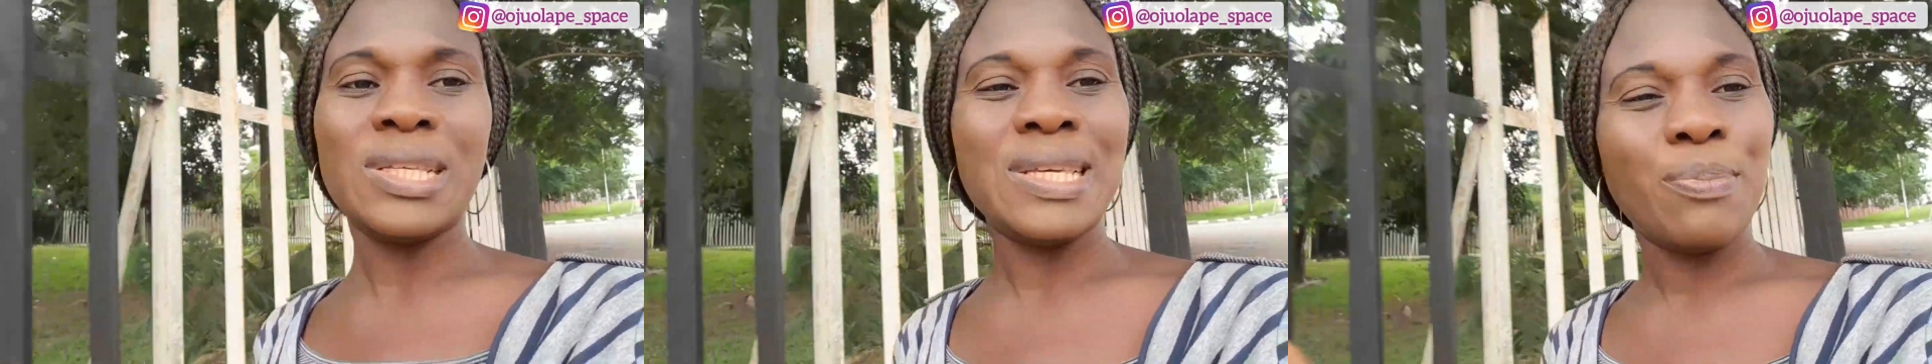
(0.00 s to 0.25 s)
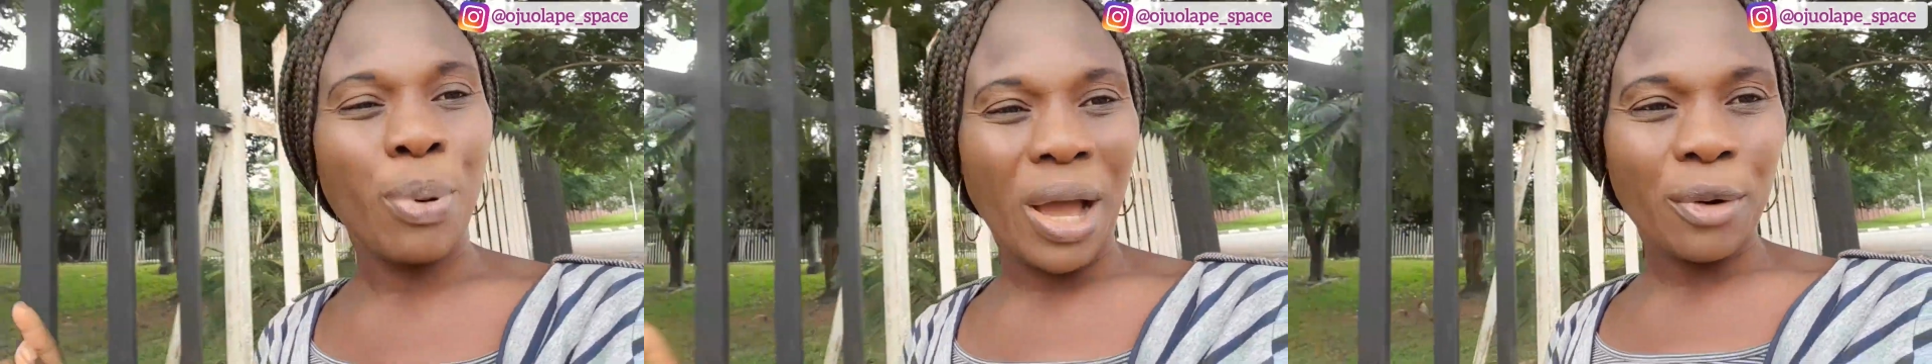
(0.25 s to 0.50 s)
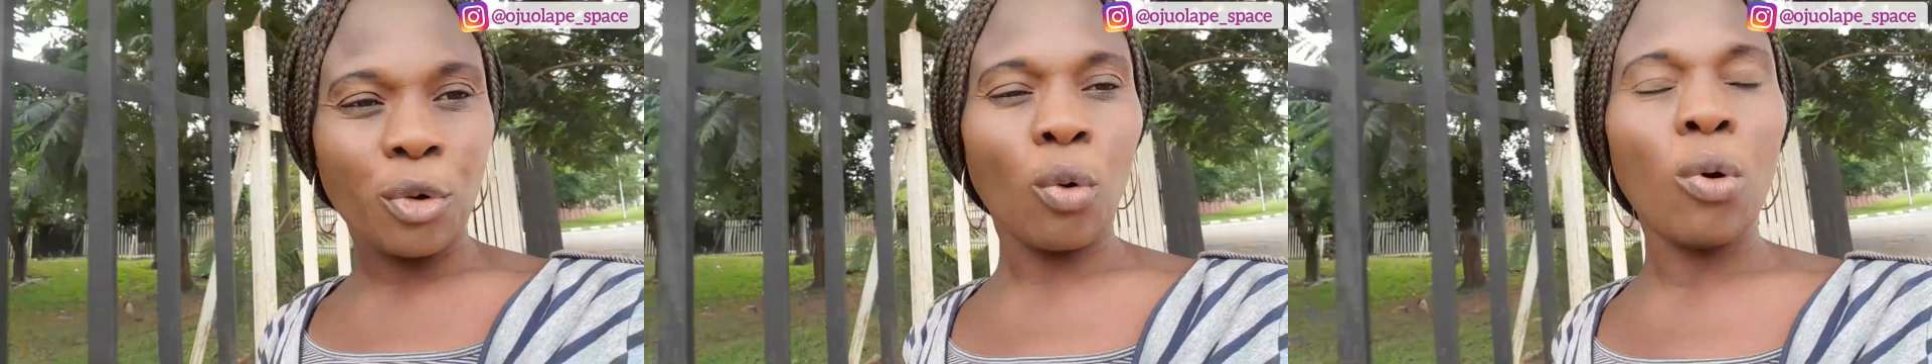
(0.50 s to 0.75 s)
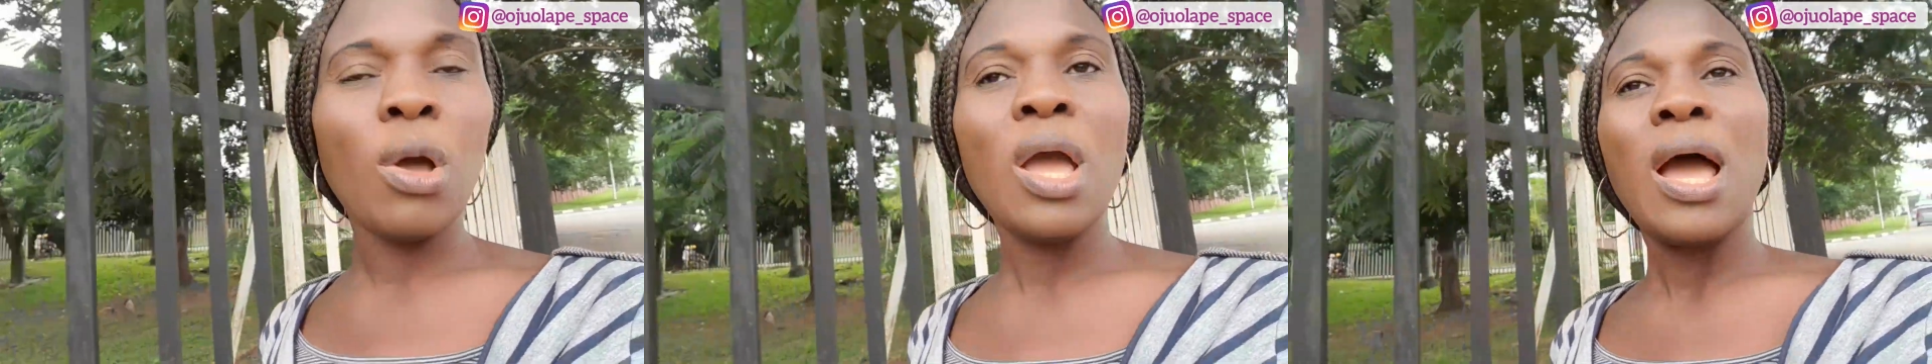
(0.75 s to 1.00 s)

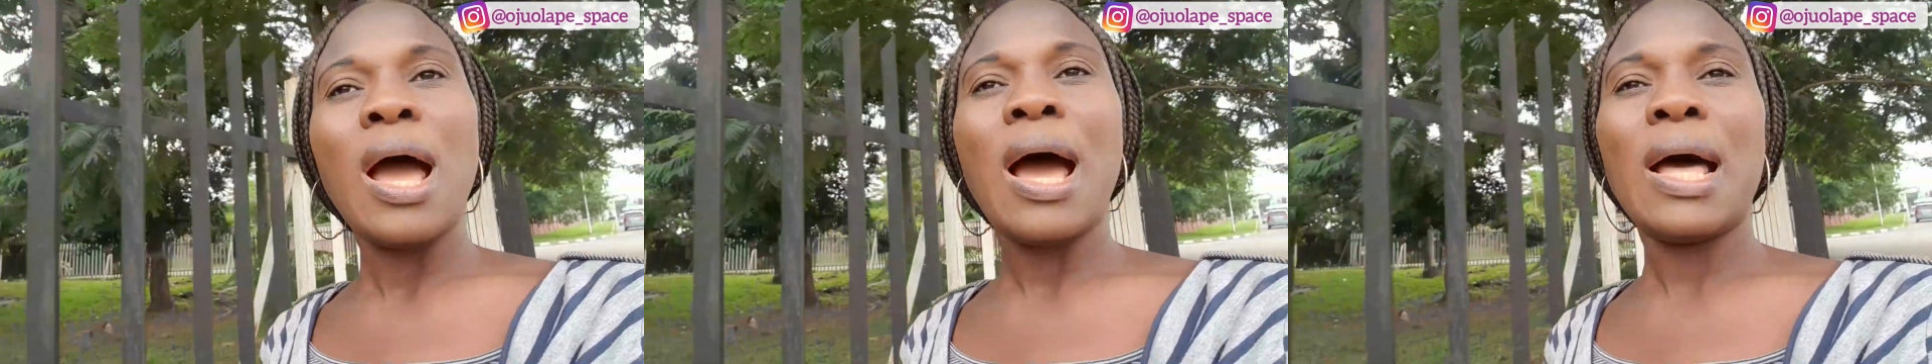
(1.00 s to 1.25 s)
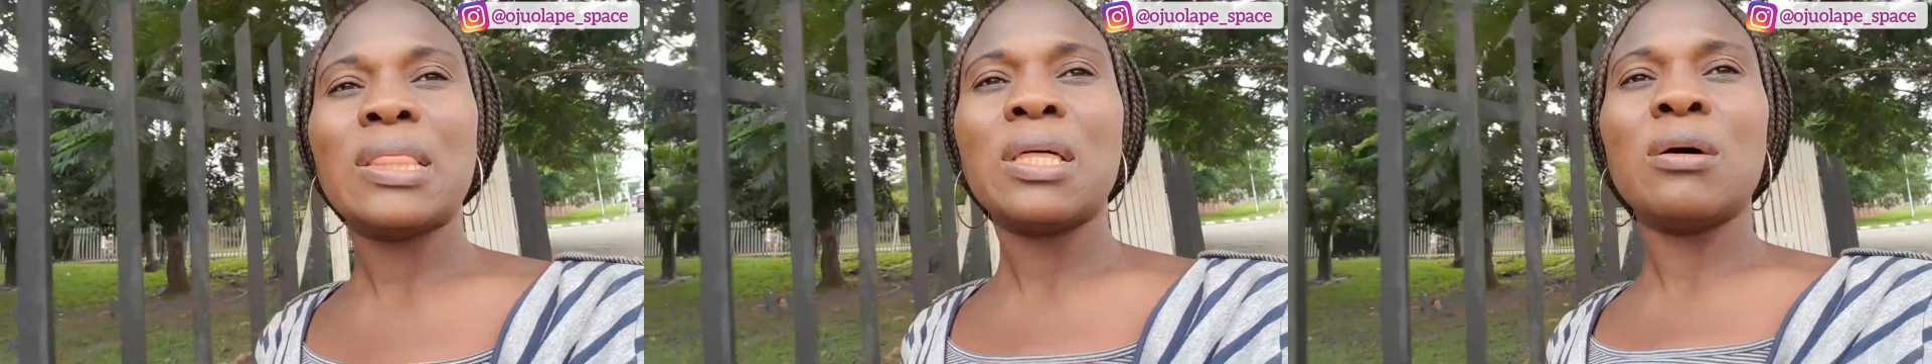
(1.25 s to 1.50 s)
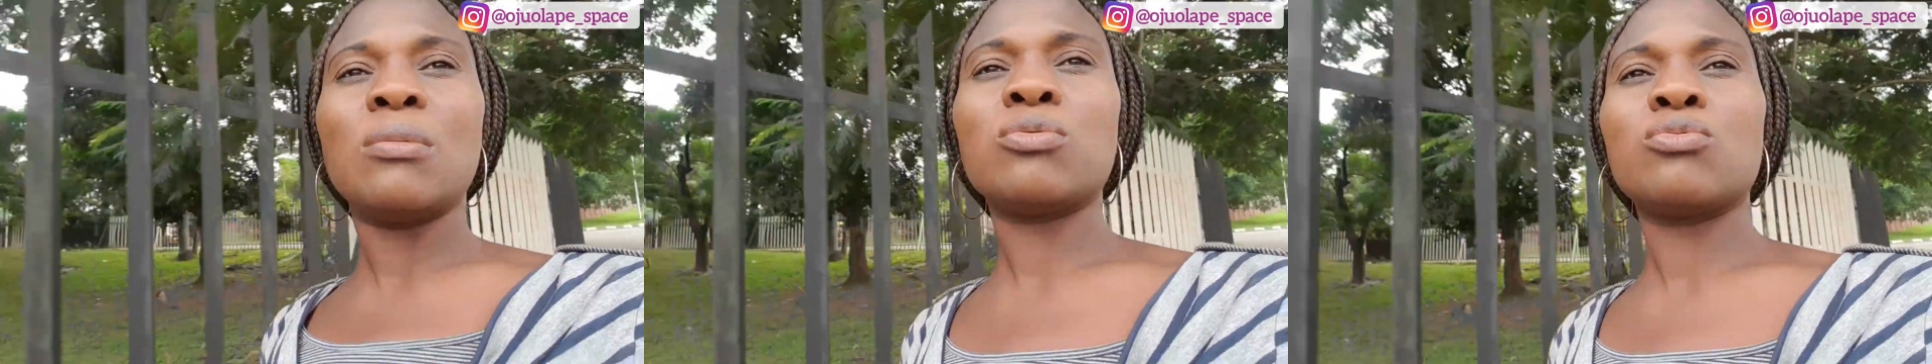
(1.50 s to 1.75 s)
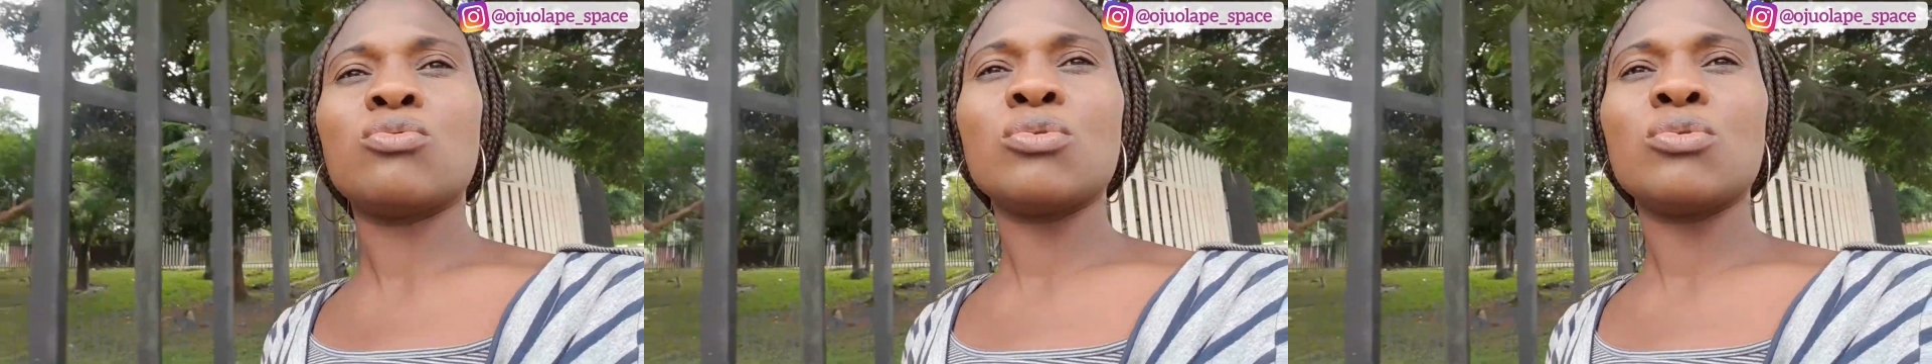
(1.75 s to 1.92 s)
Ibadan. And the